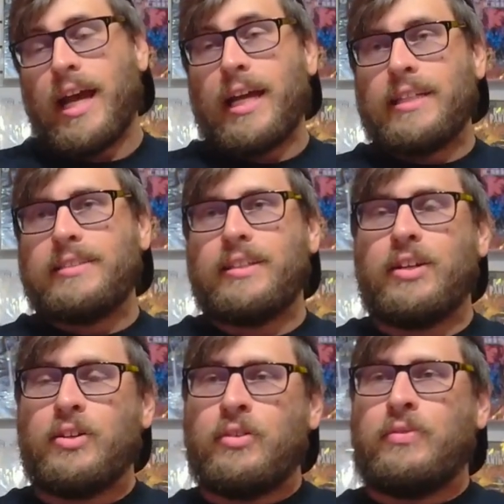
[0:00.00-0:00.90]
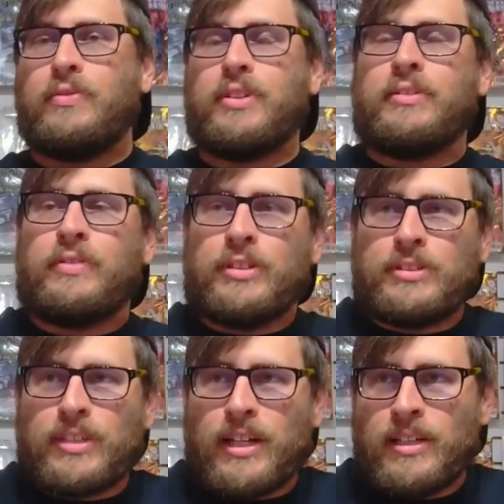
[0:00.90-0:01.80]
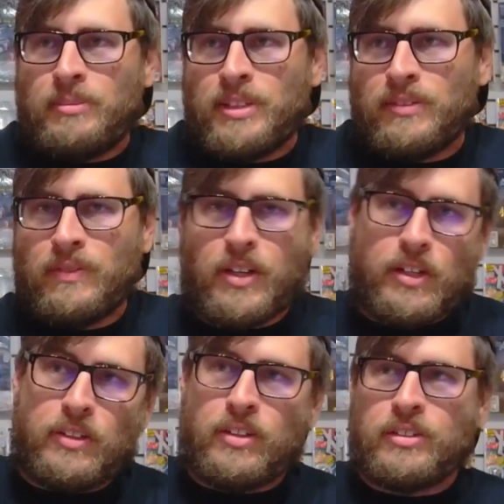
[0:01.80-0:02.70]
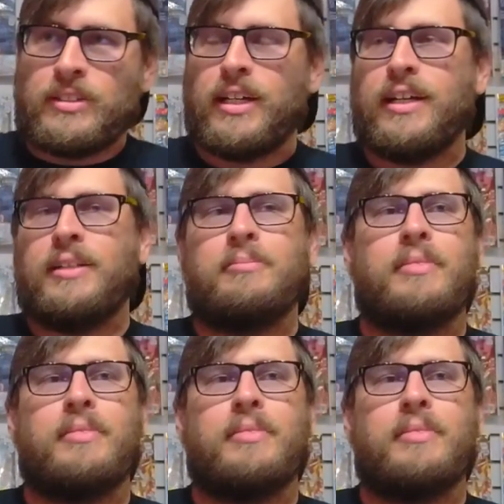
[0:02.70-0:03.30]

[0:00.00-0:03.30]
I got to go for the first time in a very long time.